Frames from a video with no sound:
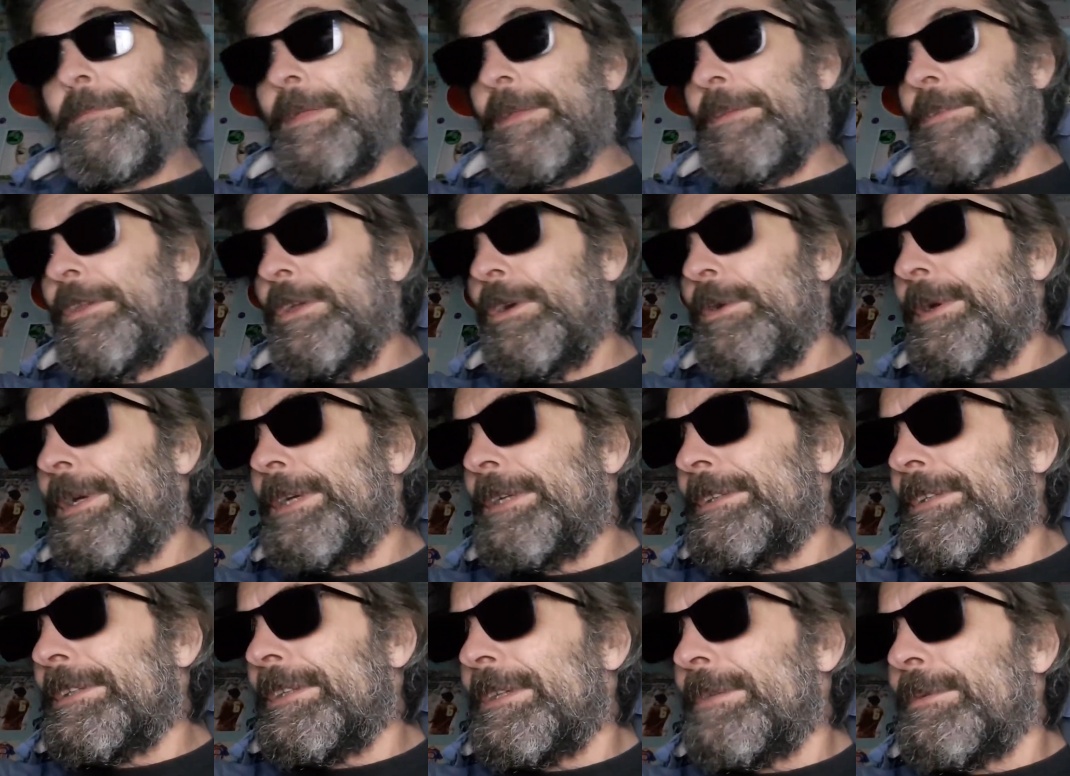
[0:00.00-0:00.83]
No
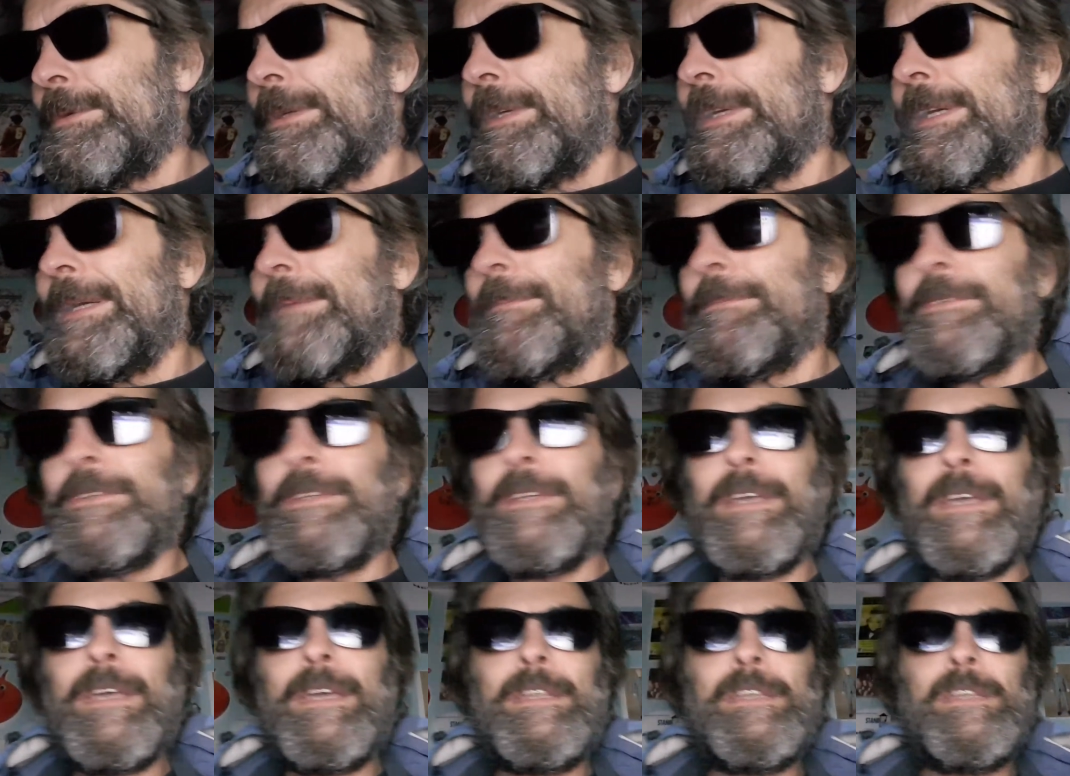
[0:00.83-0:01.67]
idea what happened
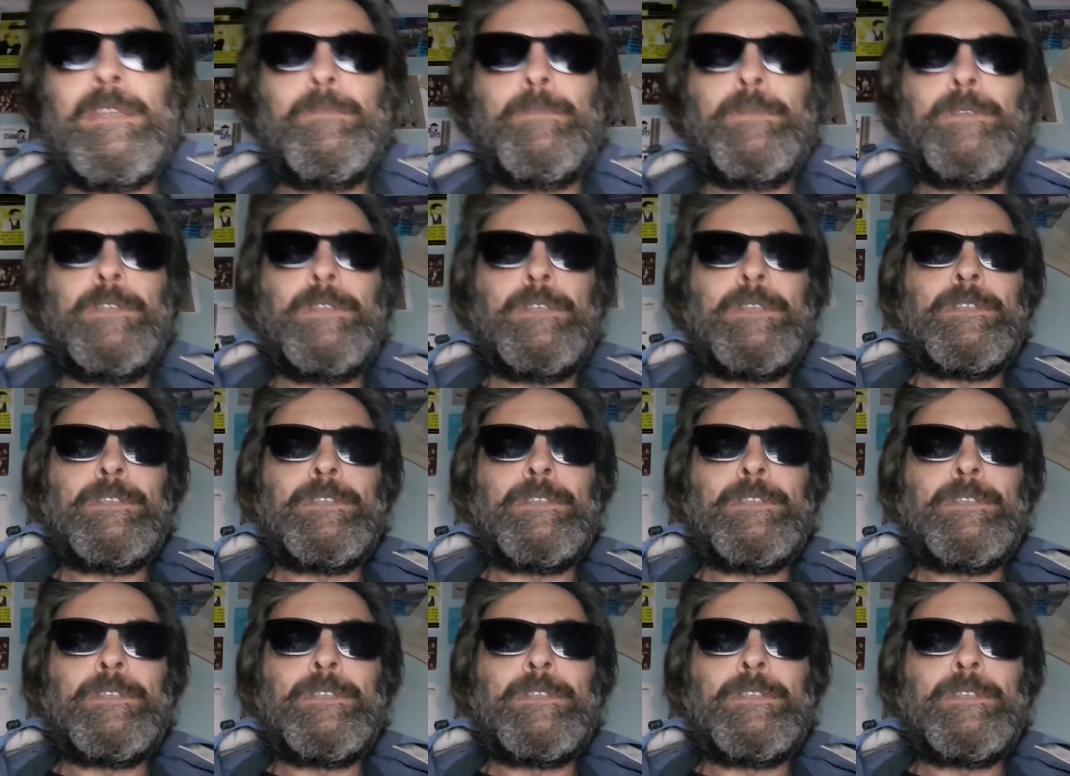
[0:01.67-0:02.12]
to anybody